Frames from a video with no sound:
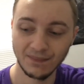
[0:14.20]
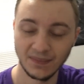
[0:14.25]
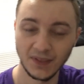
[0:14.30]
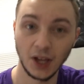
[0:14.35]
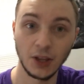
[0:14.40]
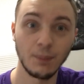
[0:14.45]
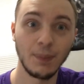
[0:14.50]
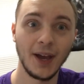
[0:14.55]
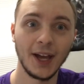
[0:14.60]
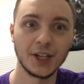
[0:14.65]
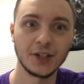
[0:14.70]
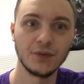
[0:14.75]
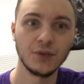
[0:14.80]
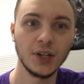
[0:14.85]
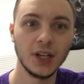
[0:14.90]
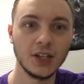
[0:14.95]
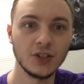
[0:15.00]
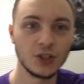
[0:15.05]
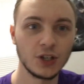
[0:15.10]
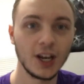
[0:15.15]
Now, the past few
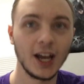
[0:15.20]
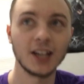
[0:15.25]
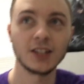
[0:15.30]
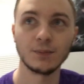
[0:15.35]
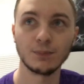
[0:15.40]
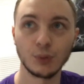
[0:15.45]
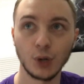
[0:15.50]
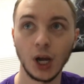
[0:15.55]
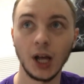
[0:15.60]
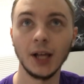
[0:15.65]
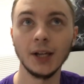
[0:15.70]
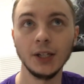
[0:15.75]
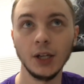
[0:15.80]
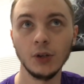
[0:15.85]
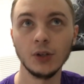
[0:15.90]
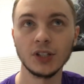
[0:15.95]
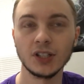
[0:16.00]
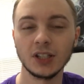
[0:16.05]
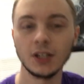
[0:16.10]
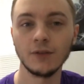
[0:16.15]
days, you guys have probably
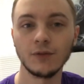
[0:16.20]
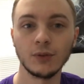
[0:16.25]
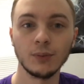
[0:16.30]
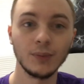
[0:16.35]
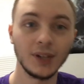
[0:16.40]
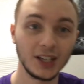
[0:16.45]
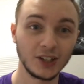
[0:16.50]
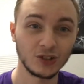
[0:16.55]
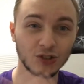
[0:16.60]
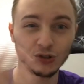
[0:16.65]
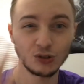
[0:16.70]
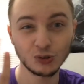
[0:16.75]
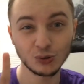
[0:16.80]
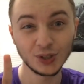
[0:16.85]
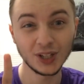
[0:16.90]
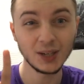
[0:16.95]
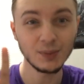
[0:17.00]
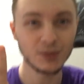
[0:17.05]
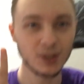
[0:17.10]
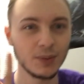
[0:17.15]
noticed it from like
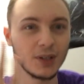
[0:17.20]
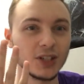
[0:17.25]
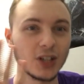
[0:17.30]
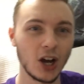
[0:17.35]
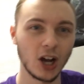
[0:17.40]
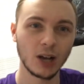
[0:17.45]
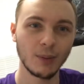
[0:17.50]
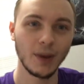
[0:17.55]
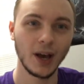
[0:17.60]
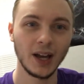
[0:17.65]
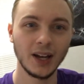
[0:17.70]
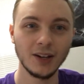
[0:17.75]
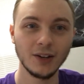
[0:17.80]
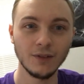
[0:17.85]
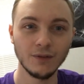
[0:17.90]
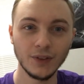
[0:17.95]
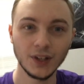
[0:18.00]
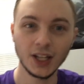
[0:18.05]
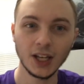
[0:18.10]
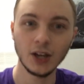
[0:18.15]
streams and me talking about it
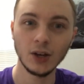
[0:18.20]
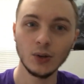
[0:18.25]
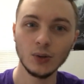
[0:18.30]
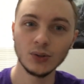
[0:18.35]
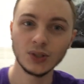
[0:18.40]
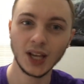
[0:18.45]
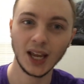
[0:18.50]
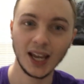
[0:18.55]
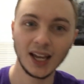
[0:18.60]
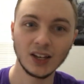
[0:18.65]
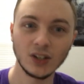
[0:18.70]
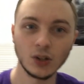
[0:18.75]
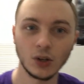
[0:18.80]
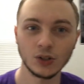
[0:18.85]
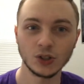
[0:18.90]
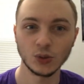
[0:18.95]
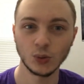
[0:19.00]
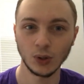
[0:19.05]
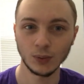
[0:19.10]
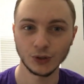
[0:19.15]
in videos and
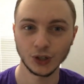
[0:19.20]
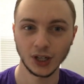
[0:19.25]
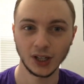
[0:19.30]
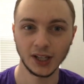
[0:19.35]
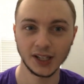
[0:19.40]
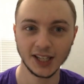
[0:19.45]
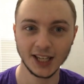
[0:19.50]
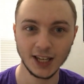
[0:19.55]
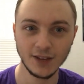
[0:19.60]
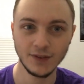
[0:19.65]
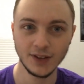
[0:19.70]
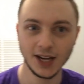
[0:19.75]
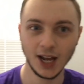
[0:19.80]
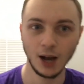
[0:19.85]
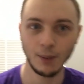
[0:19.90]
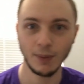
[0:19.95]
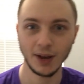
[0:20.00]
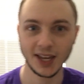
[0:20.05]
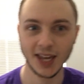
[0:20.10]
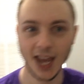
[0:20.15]
on Twitter. I'm trying to like even
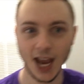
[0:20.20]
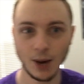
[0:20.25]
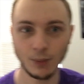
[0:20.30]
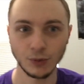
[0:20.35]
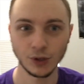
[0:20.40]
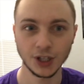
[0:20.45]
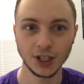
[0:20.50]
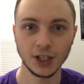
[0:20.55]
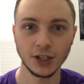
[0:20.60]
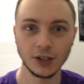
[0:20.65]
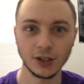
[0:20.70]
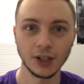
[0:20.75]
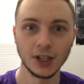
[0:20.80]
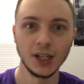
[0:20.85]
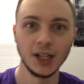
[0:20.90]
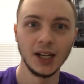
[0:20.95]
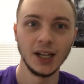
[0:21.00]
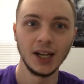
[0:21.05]
out my camera here.